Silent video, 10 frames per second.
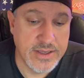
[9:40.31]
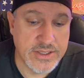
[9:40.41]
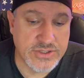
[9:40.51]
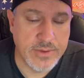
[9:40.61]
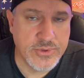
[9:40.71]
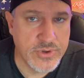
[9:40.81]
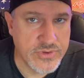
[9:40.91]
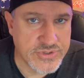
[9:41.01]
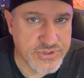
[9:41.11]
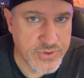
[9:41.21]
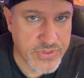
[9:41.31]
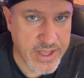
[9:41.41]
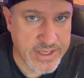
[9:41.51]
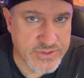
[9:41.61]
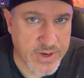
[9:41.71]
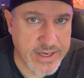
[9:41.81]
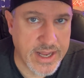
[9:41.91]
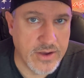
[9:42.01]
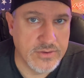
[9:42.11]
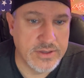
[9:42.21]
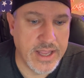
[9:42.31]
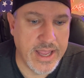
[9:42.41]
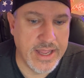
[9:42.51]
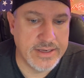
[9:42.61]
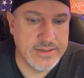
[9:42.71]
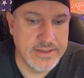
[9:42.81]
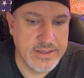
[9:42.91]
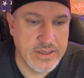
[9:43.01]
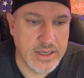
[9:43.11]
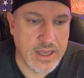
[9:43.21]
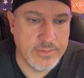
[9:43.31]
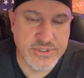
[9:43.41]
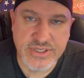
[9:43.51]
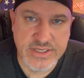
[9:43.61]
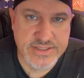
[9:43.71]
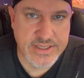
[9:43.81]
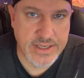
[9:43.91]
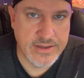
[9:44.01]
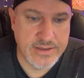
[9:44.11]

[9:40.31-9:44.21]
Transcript: So I'm doing those two things right now, and I'm just going to see.